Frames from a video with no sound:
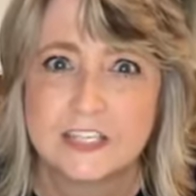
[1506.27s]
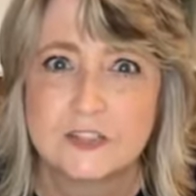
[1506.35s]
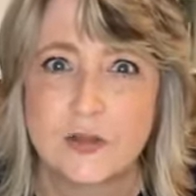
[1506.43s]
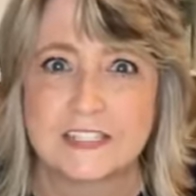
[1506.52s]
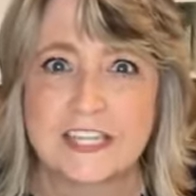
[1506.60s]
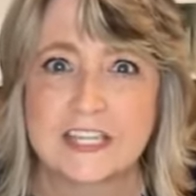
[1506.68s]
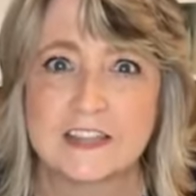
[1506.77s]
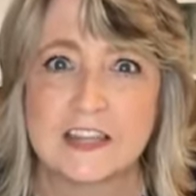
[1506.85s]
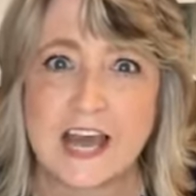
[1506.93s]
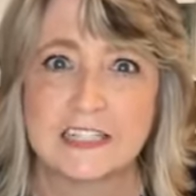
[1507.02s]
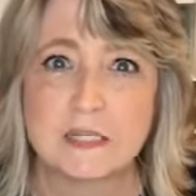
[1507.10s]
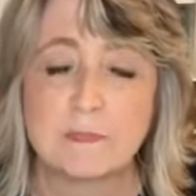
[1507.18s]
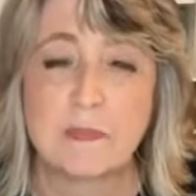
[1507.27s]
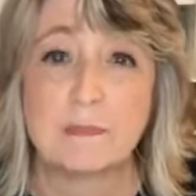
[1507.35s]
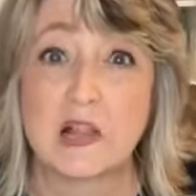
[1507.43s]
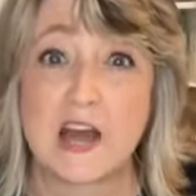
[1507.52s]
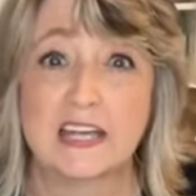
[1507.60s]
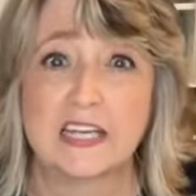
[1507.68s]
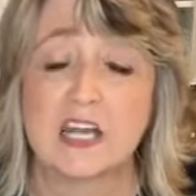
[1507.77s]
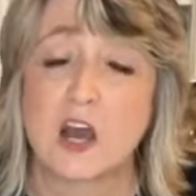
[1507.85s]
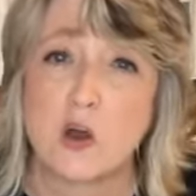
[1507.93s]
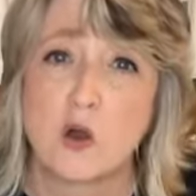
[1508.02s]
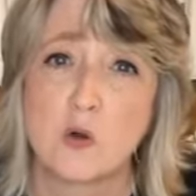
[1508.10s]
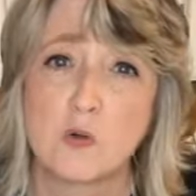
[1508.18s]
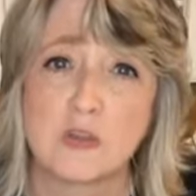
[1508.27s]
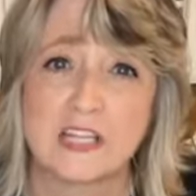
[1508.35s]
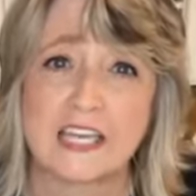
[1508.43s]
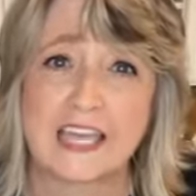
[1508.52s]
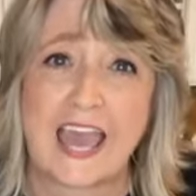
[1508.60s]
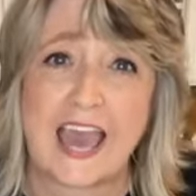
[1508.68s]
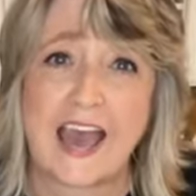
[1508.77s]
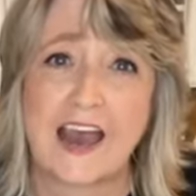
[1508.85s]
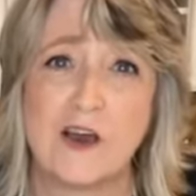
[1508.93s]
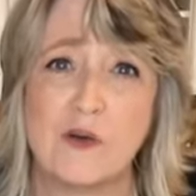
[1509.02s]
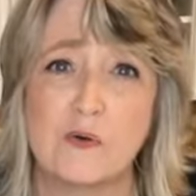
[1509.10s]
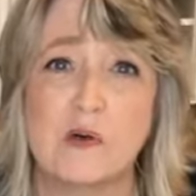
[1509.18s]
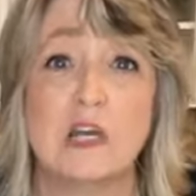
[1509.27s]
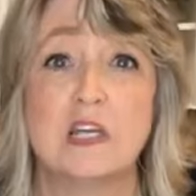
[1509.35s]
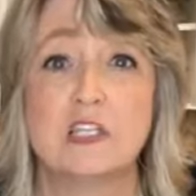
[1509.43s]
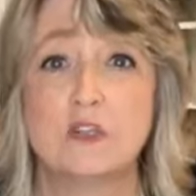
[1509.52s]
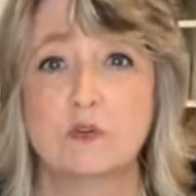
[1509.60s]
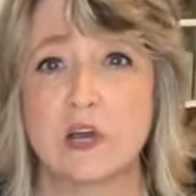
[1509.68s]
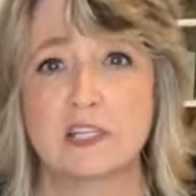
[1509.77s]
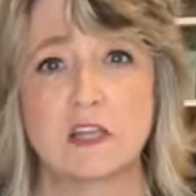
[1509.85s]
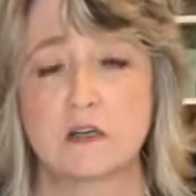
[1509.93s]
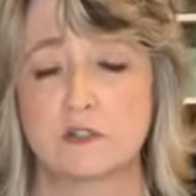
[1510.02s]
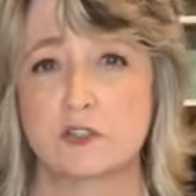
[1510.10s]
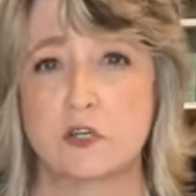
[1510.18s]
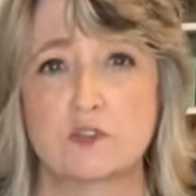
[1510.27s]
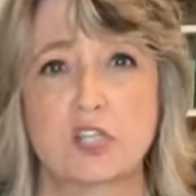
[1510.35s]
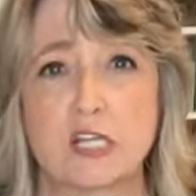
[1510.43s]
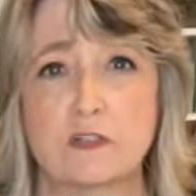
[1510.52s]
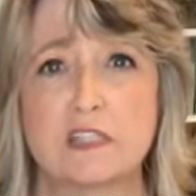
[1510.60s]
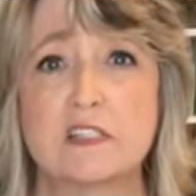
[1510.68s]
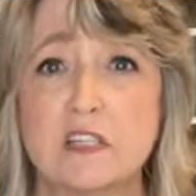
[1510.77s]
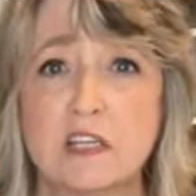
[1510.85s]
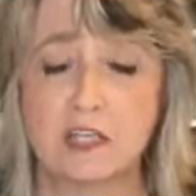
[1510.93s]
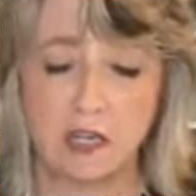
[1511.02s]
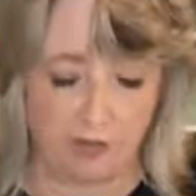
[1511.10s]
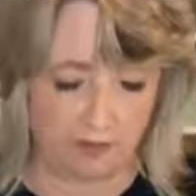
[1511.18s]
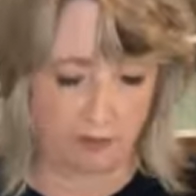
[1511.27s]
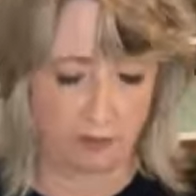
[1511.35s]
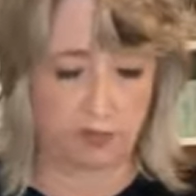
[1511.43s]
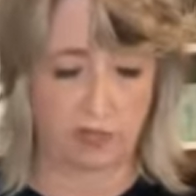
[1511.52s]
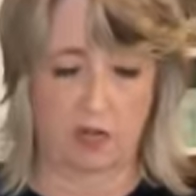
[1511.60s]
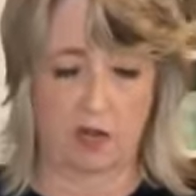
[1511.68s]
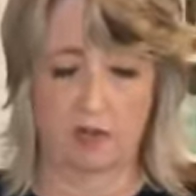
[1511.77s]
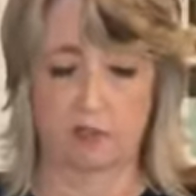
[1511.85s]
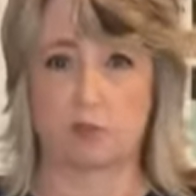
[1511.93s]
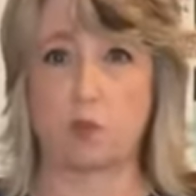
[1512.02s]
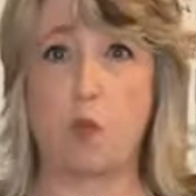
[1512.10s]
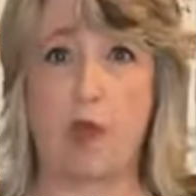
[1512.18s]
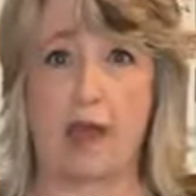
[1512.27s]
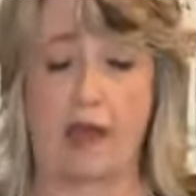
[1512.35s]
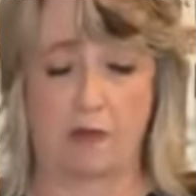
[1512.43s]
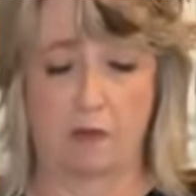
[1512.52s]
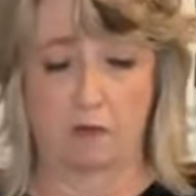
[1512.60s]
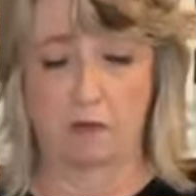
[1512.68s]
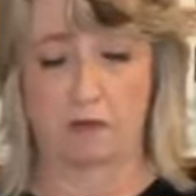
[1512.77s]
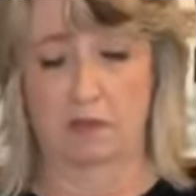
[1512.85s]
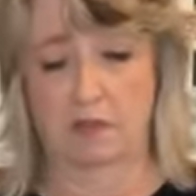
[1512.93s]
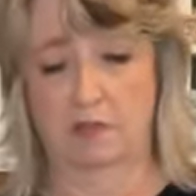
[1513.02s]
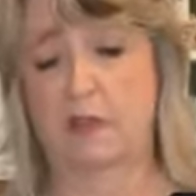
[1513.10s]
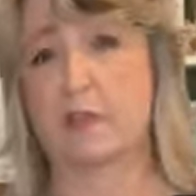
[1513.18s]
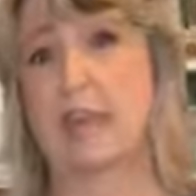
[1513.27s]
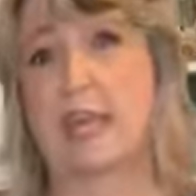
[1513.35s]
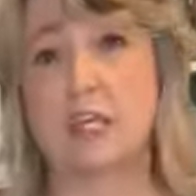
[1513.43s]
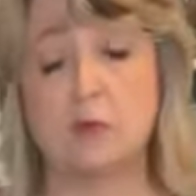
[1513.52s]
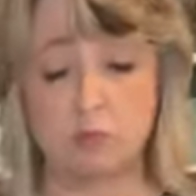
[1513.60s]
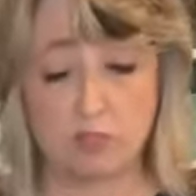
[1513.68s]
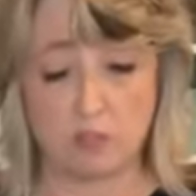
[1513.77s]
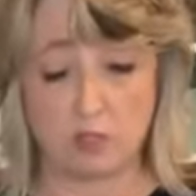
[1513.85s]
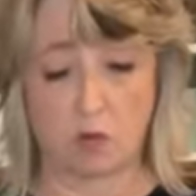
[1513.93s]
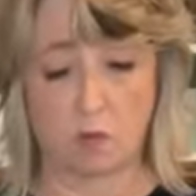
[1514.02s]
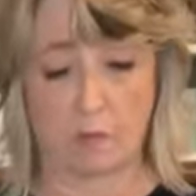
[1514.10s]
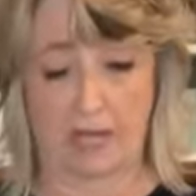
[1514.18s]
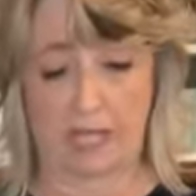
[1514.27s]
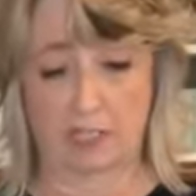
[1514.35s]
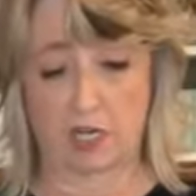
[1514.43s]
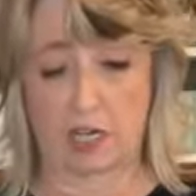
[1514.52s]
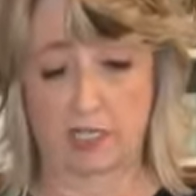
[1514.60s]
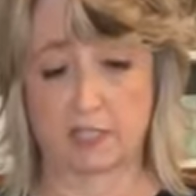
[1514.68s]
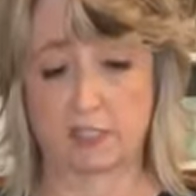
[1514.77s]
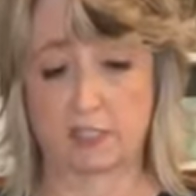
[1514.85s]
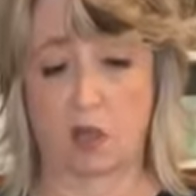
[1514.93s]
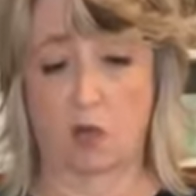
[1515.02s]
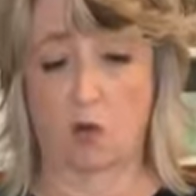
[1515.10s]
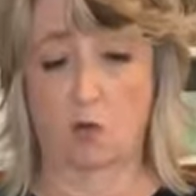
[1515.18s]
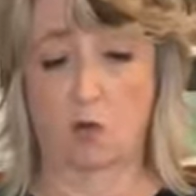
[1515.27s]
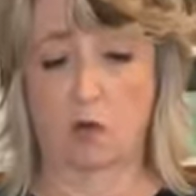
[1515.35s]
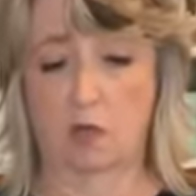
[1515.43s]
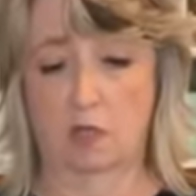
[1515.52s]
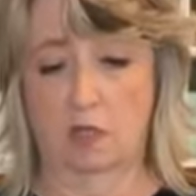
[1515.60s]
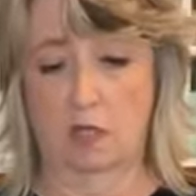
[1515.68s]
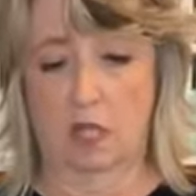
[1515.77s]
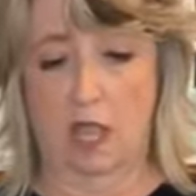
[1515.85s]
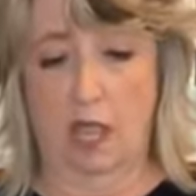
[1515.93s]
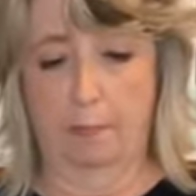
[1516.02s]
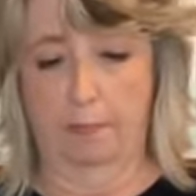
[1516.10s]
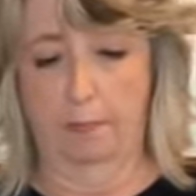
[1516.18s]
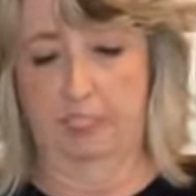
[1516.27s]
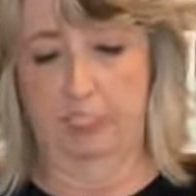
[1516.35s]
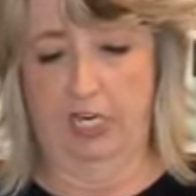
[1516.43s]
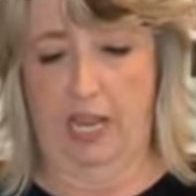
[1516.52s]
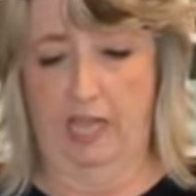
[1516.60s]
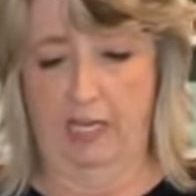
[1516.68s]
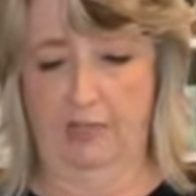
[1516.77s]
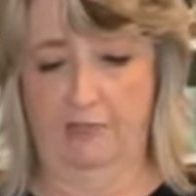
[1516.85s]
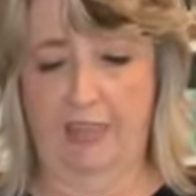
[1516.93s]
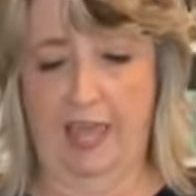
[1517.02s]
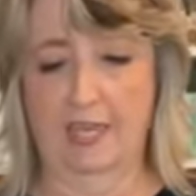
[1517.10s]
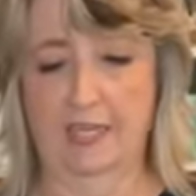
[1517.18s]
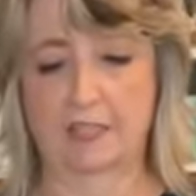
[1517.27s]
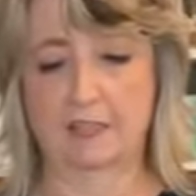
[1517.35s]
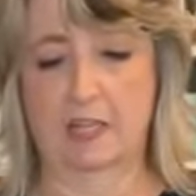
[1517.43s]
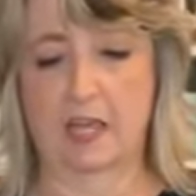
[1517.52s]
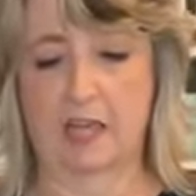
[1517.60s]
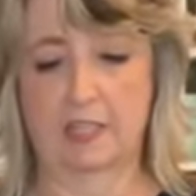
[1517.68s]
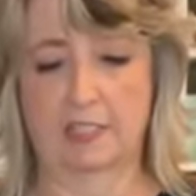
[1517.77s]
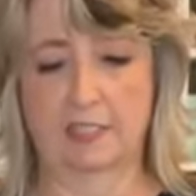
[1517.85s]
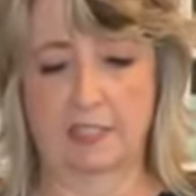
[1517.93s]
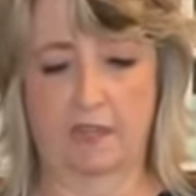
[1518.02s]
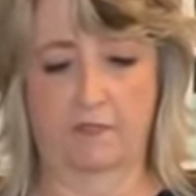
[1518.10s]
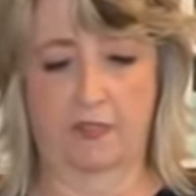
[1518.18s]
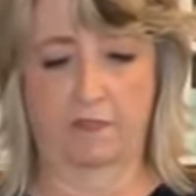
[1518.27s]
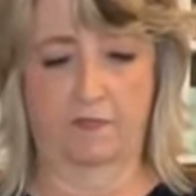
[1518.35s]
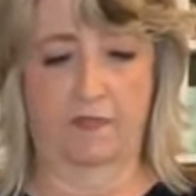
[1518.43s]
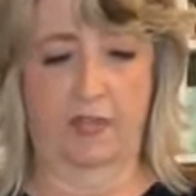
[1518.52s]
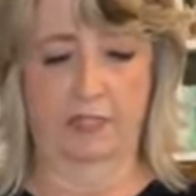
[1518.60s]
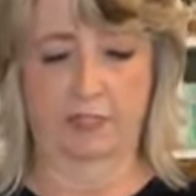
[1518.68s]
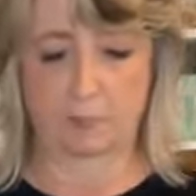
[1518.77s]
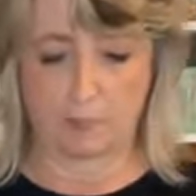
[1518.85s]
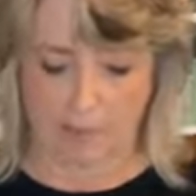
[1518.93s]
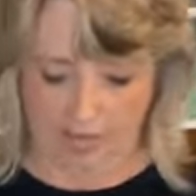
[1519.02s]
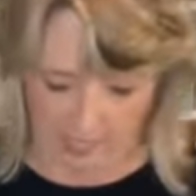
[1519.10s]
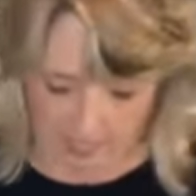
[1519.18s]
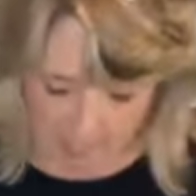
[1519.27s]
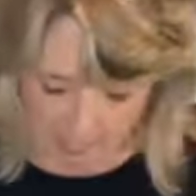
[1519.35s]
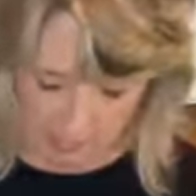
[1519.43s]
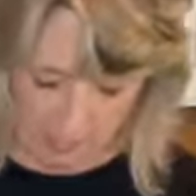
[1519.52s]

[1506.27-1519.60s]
So I see lots of people on it. Holy cow, you guys are so generous. Look at all those stars. Wow. Thank you so much. I so appreciate it. That is the kind of stuff that funds my